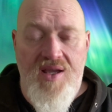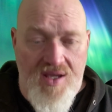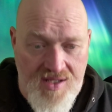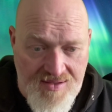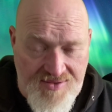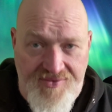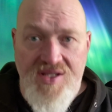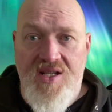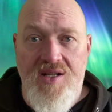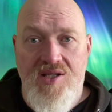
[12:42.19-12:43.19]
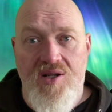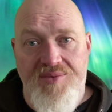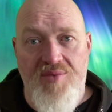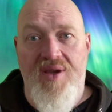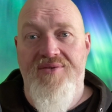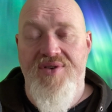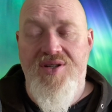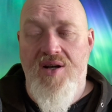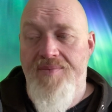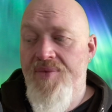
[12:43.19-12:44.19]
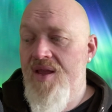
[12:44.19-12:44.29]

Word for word: And you have to physically stop them every time.